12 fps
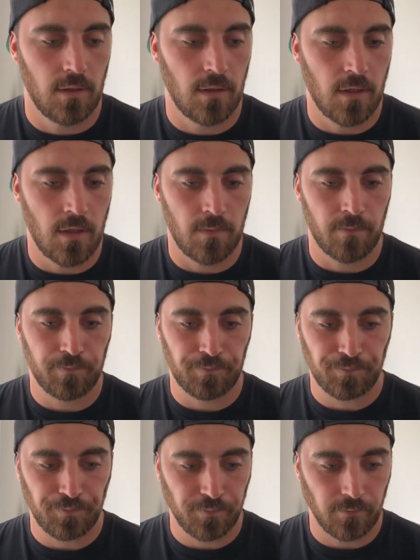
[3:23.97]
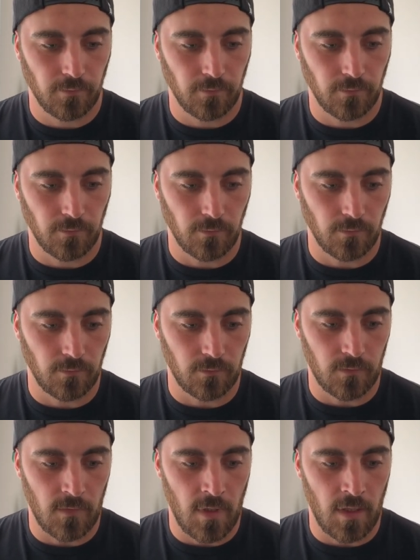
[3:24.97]
Um,
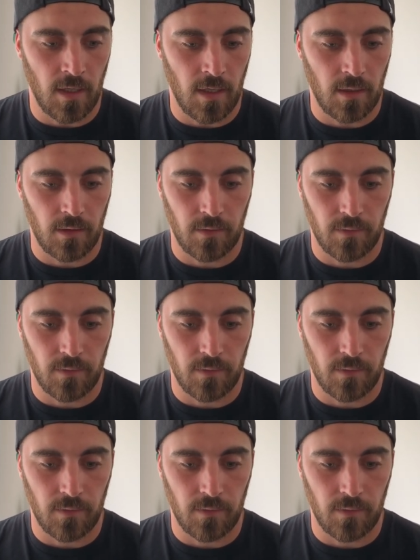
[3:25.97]
and